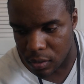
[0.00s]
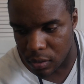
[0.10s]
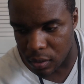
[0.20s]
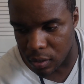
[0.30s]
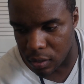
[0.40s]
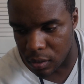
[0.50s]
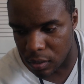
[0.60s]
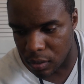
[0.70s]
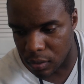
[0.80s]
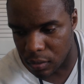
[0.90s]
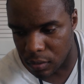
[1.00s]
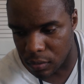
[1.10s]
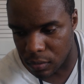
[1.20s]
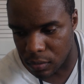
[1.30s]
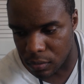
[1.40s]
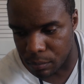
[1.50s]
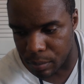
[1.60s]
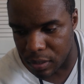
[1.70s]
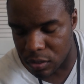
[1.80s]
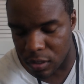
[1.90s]
The
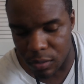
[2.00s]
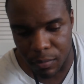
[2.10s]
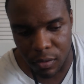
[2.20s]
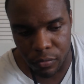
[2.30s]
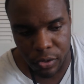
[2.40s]
businessmen,